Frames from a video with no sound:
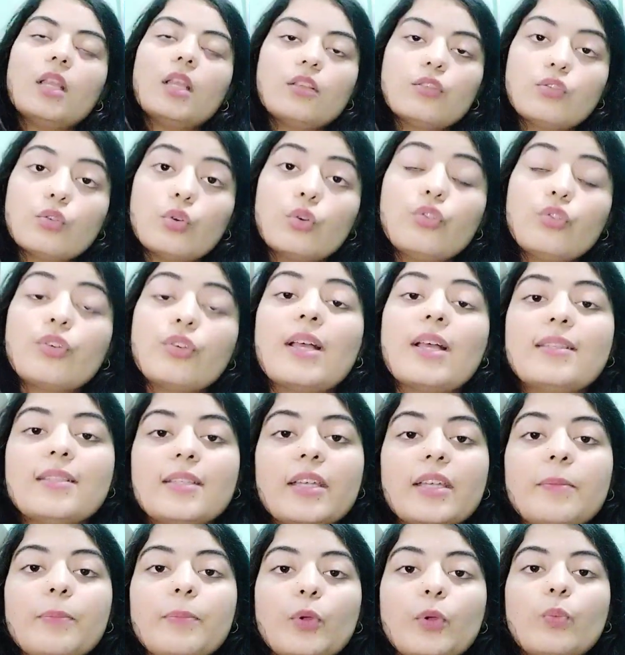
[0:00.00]
So
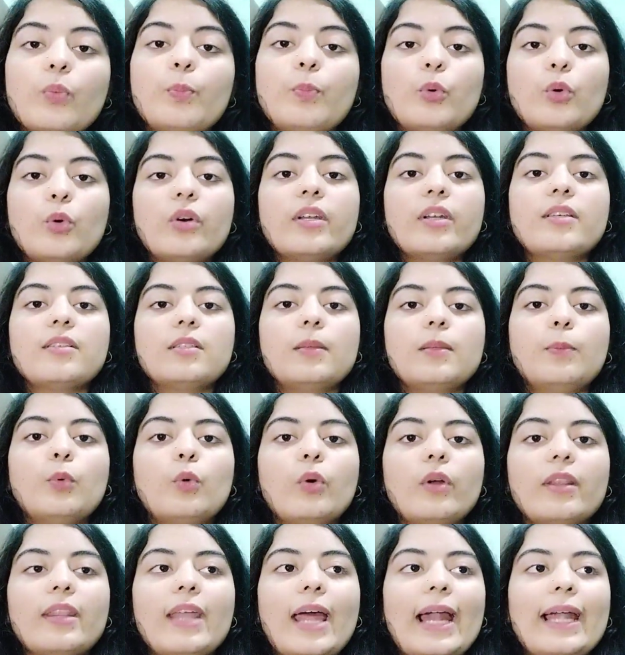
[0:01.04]
transient poor is the
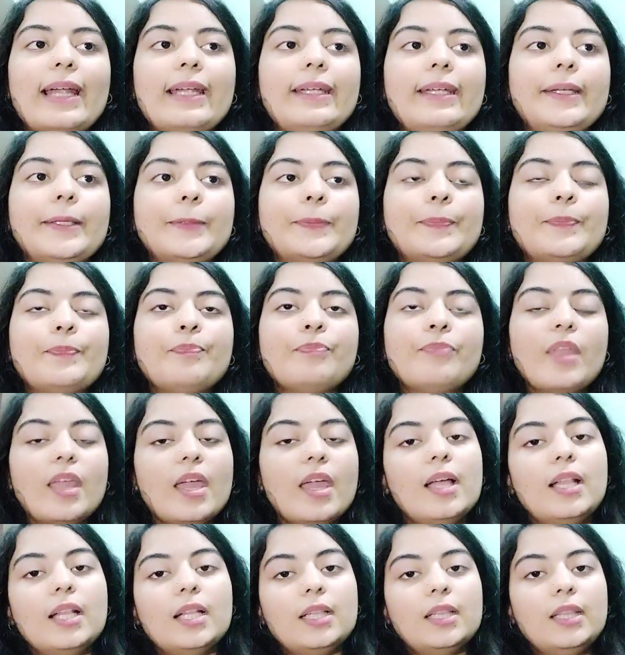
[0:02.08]
poor that
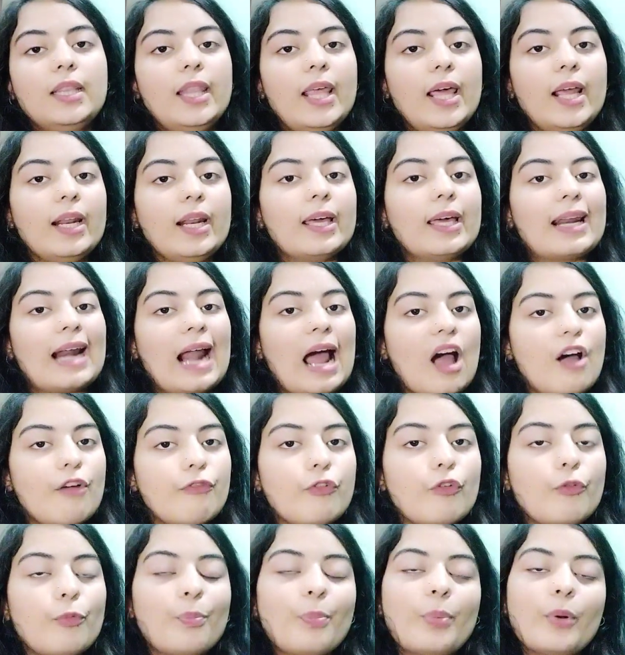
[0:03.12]
their
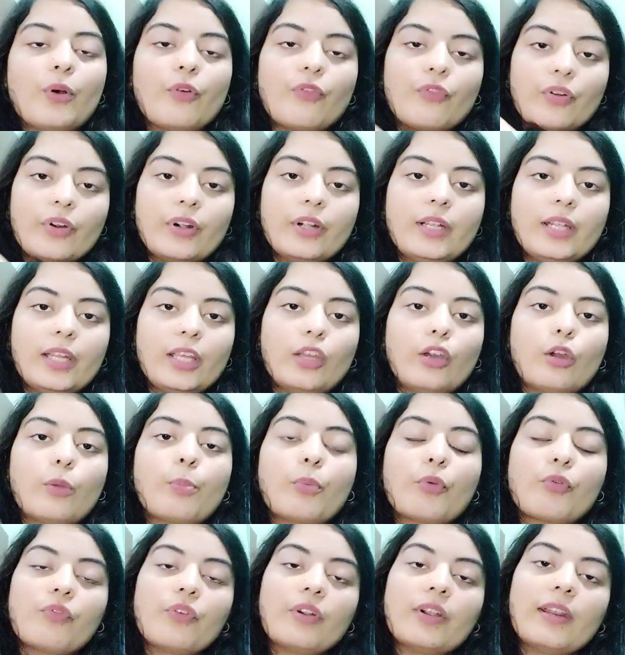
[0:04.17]
graph of poverty or
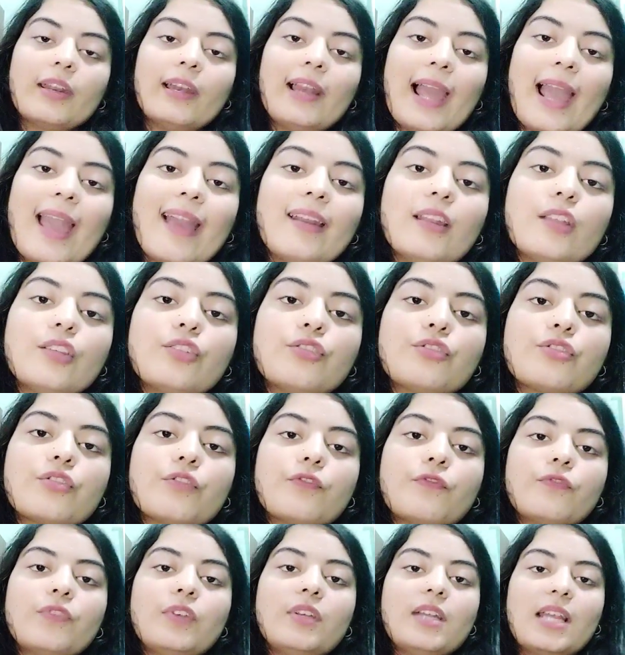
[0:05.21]
poverty line is
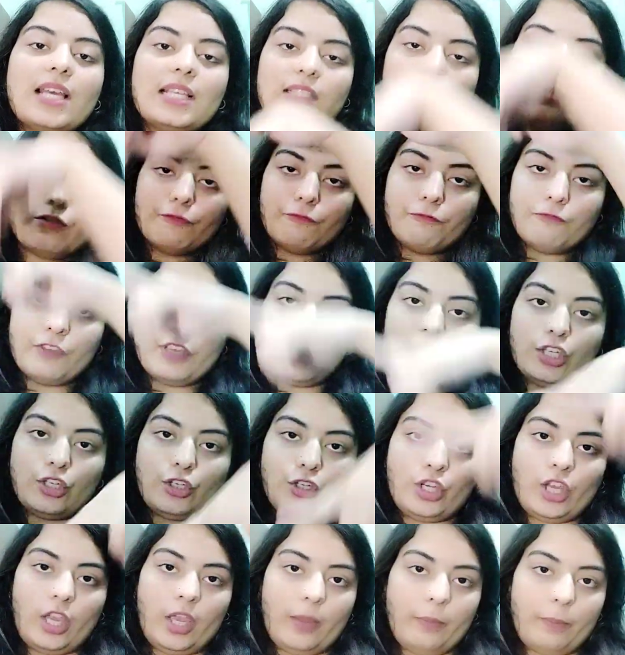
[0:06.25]
shifted as a V
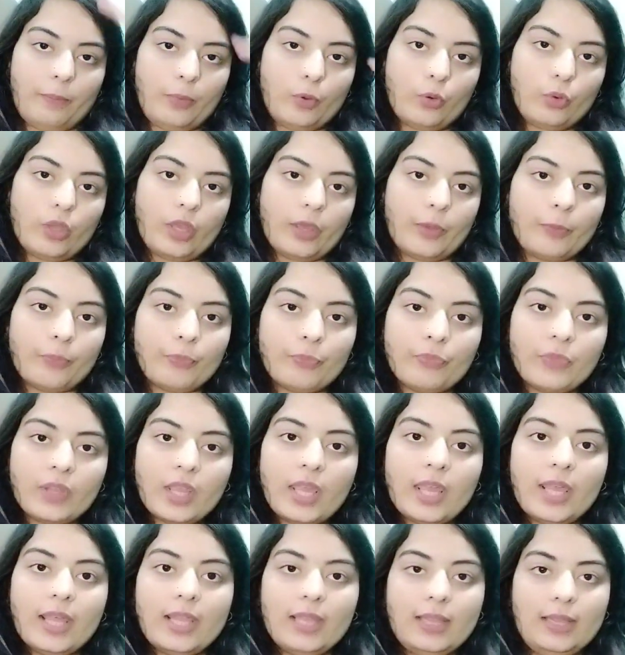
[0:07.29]
shape. Okay,
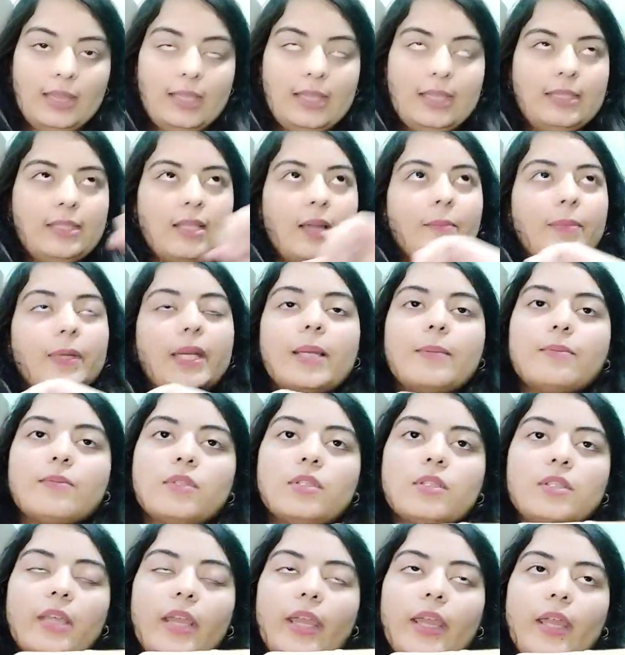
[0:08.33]

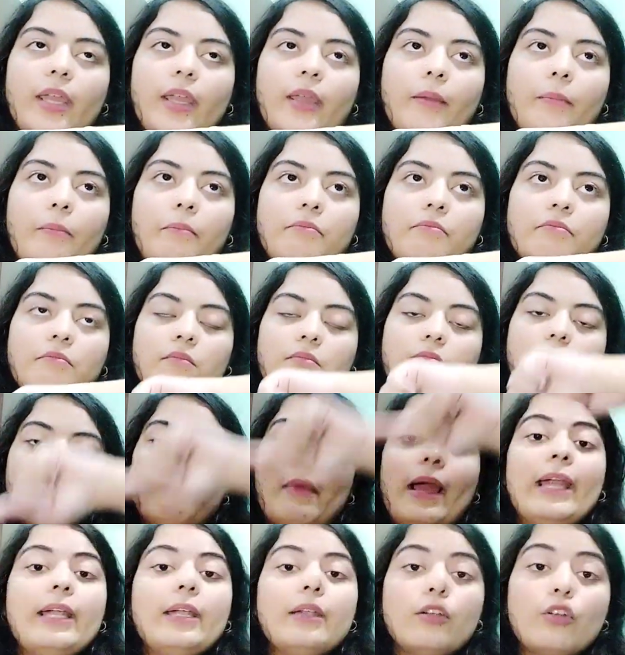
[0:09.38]
sometimes they
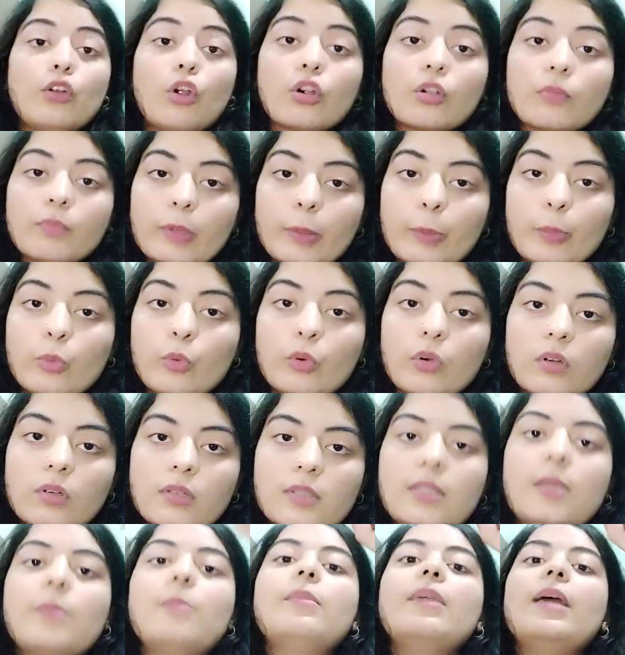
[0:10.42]
might not be poor,
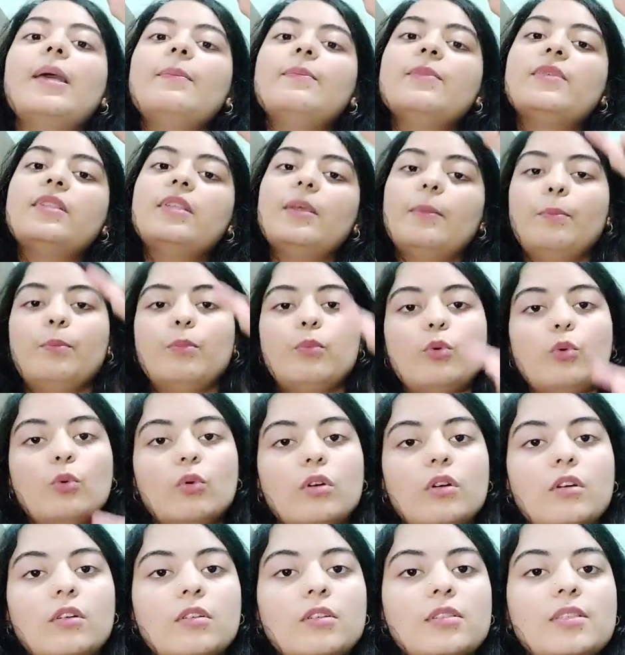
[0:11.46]
sometimes they
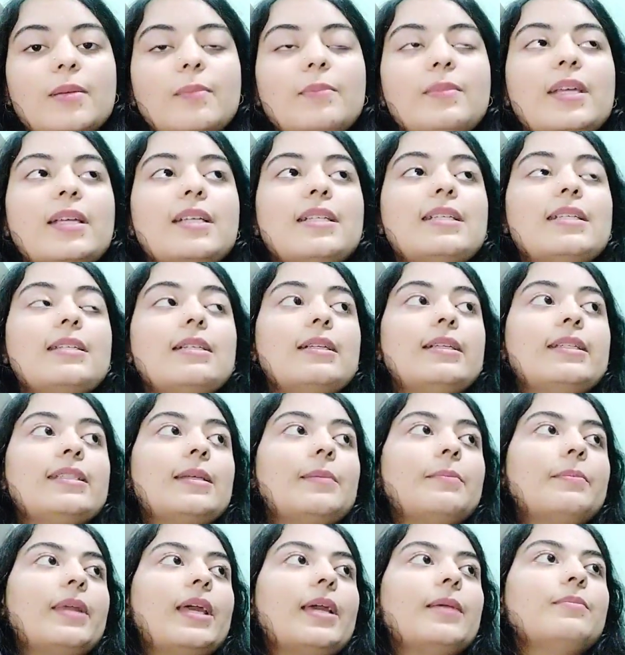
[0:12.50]
poor,
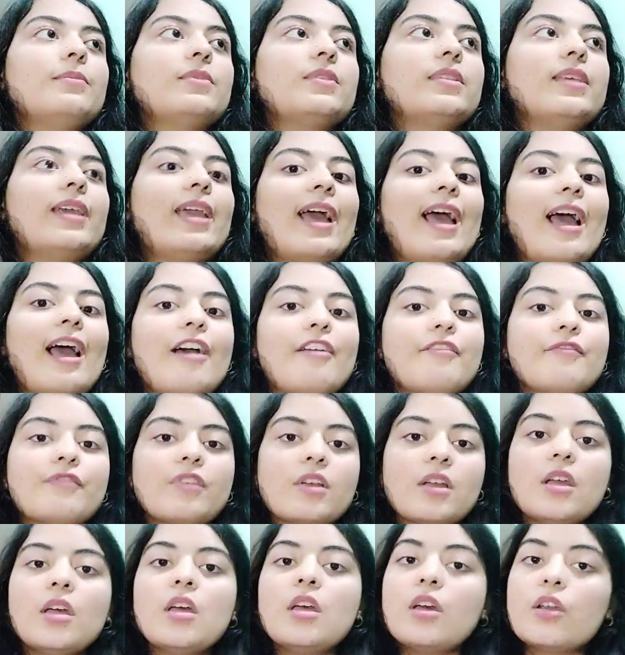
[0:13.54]
sometimes they have
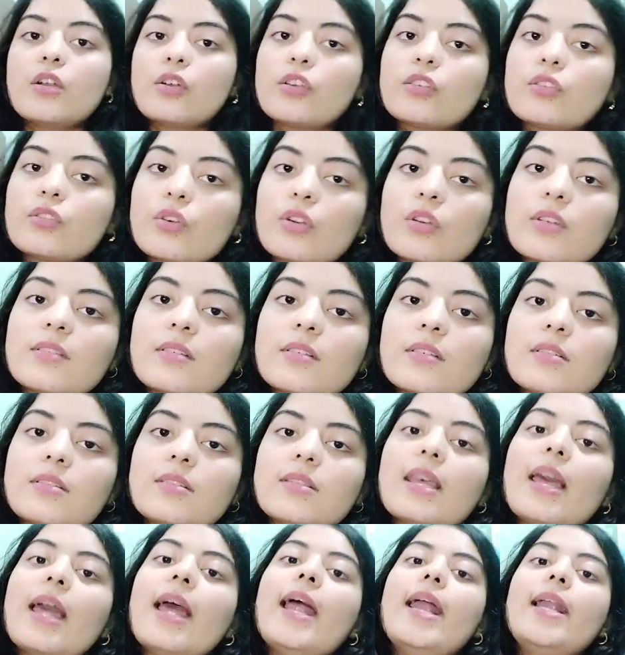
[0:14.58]

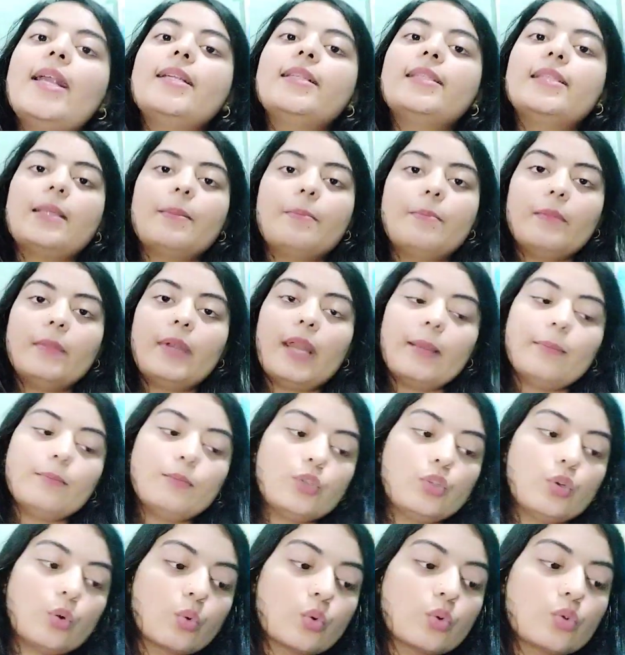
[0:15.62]
resources and
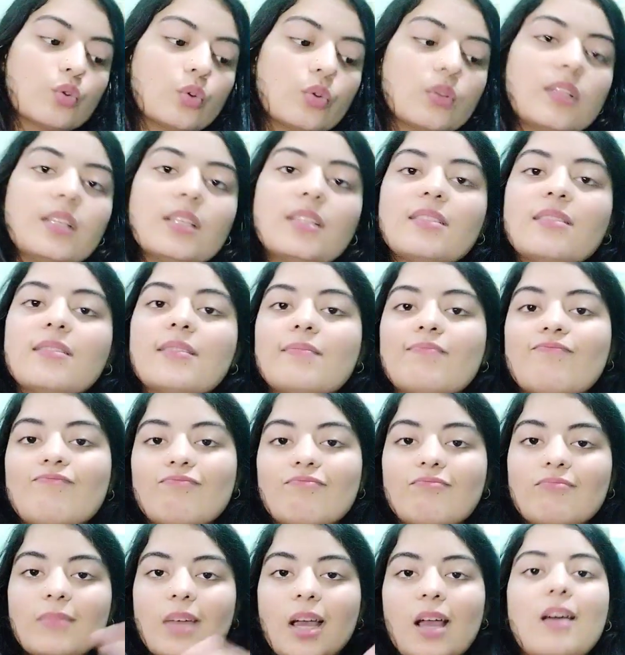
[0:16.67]
sometimes don't. So these
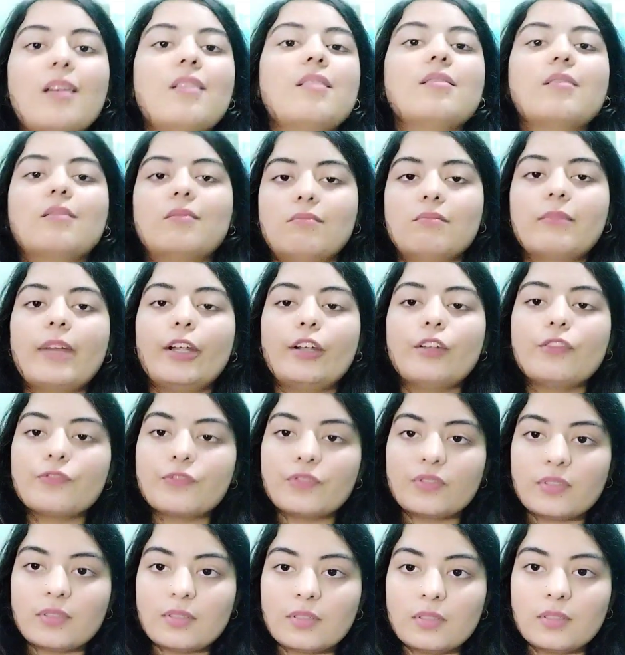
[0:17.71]
are kind of
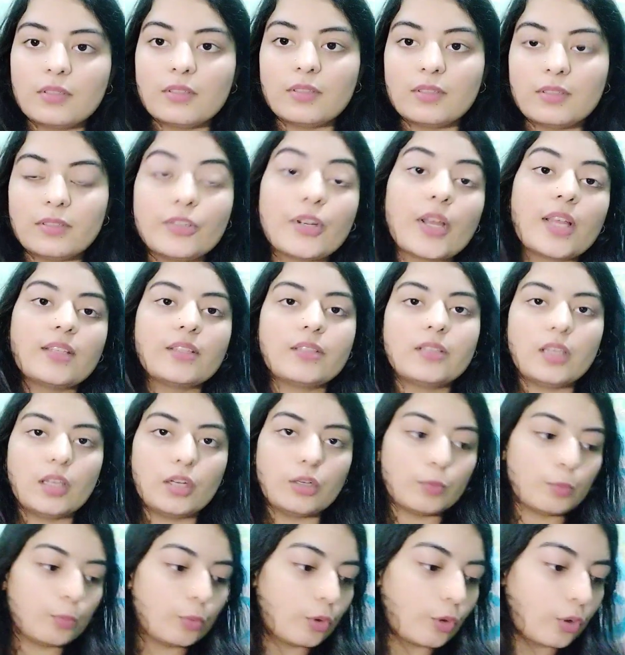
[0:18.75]

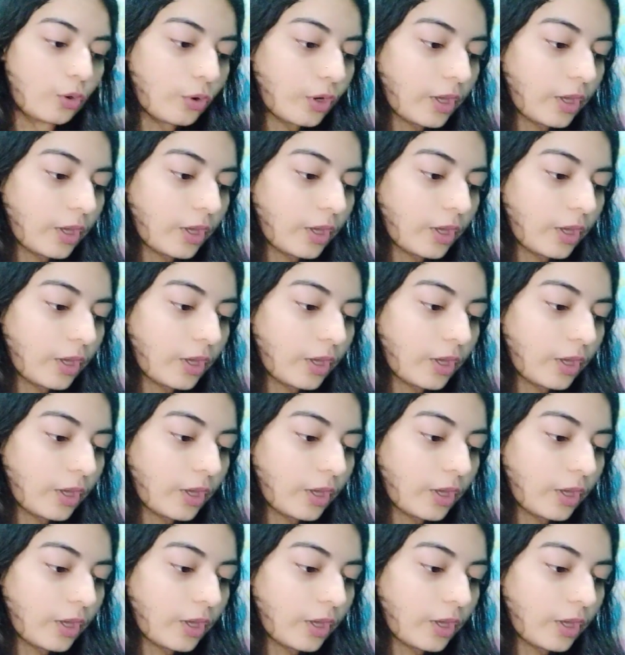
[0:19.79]
transient poor.